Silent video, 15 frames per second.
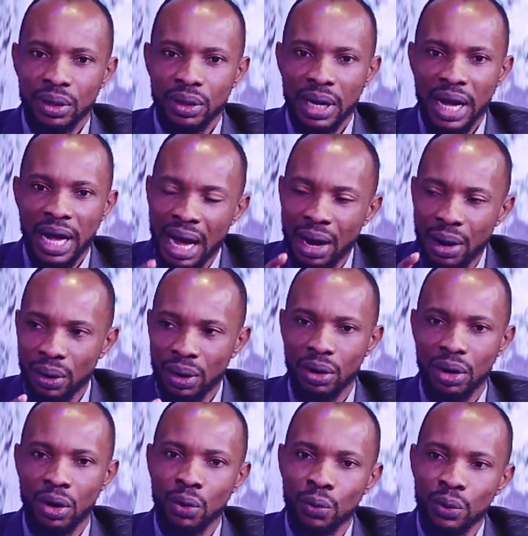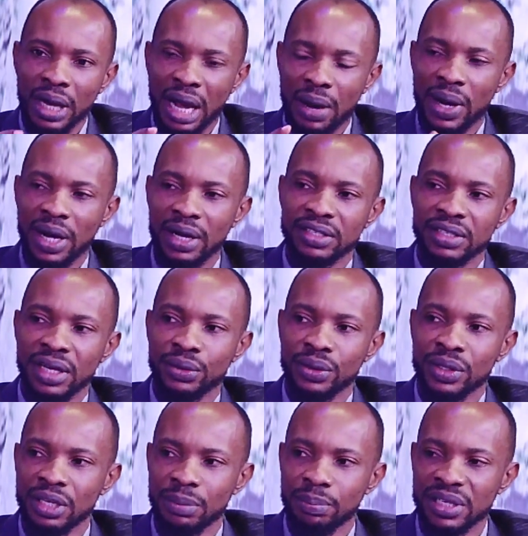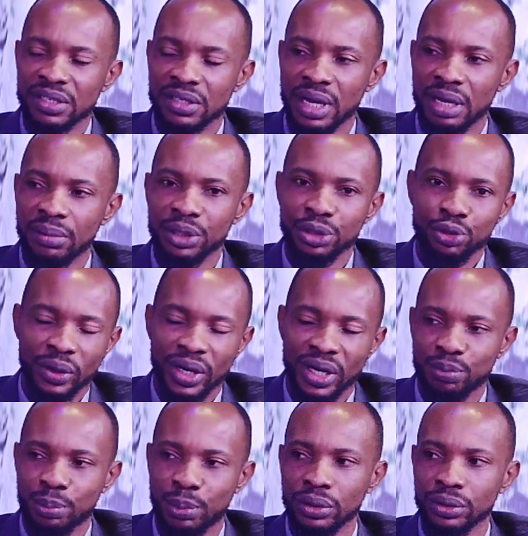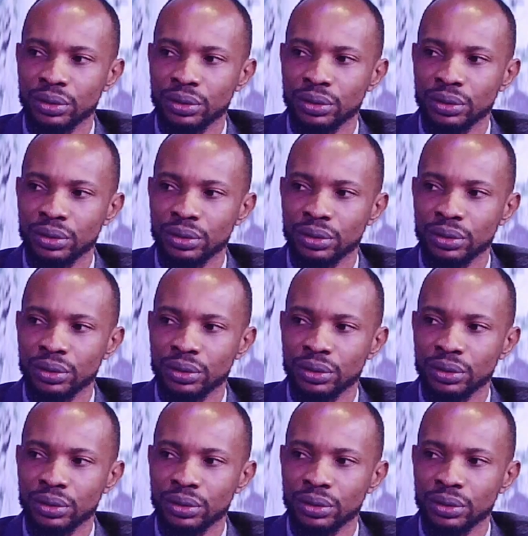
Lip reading: how will our security personnel be to respond?